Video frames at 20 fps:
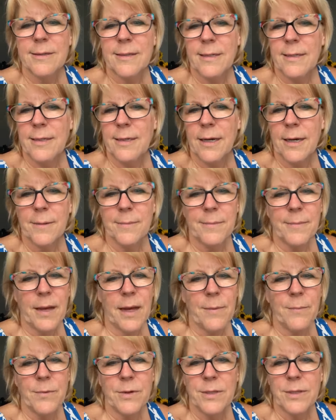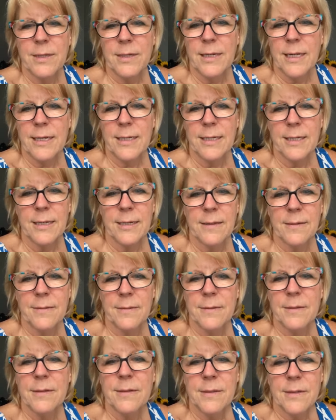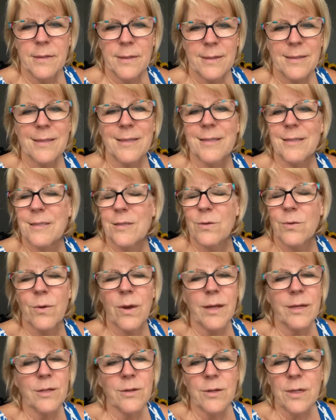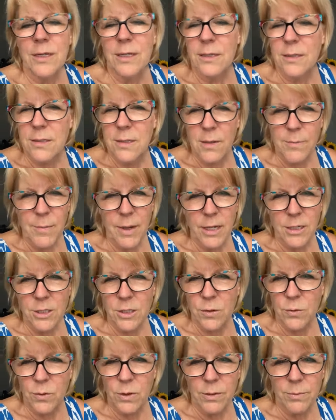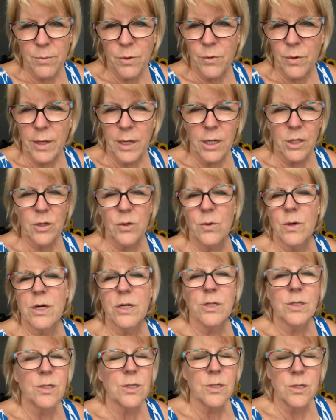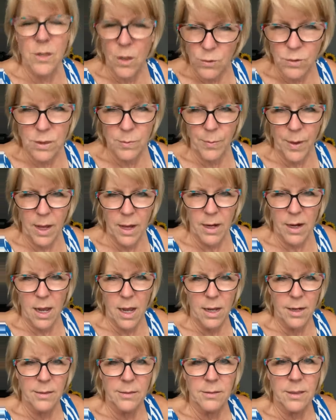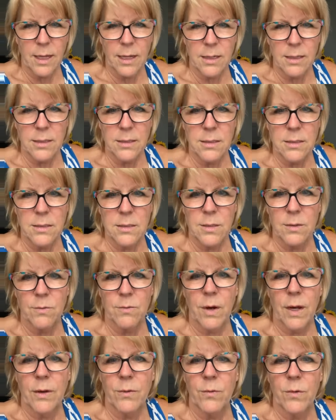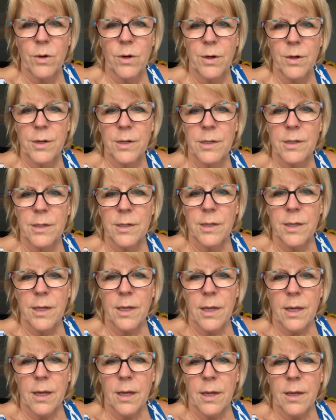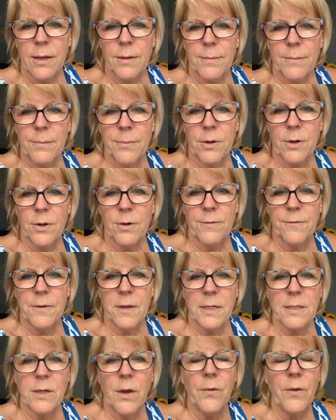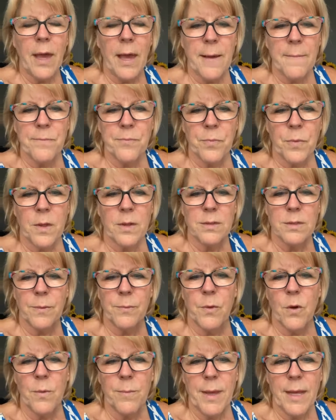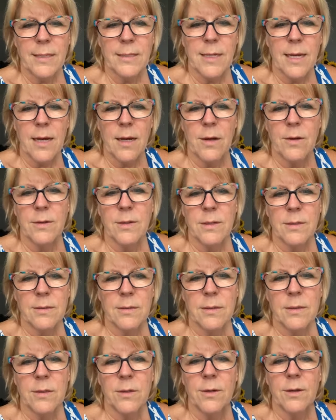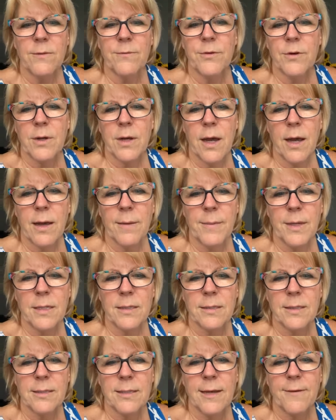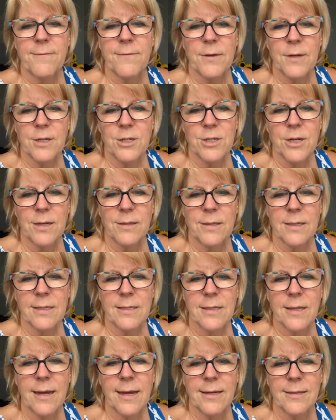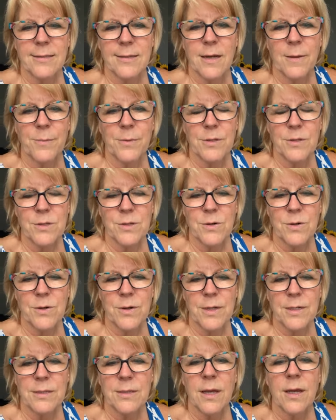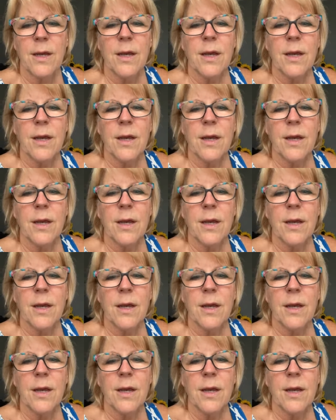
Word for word: Yep, I'm with you, Nadine. The surrender is the magic word, Maria. You are so spot on. That is the right word. Perfect. Okay, so I'm going back down, looking for comments as I finish out these last couple of stories.